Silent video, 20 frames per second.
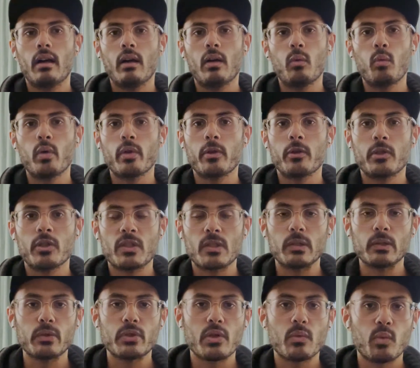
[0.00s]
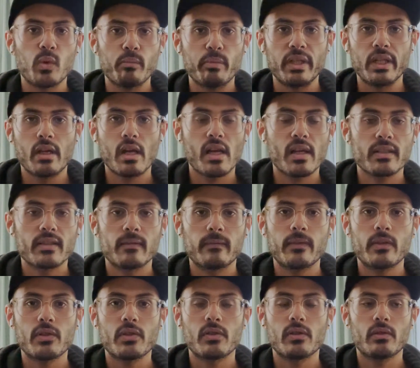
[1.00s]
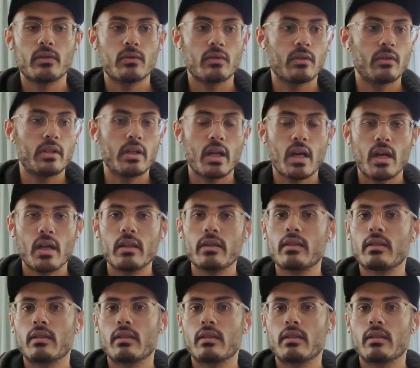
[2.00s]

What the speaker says: whether the solution will be cost efficient or not,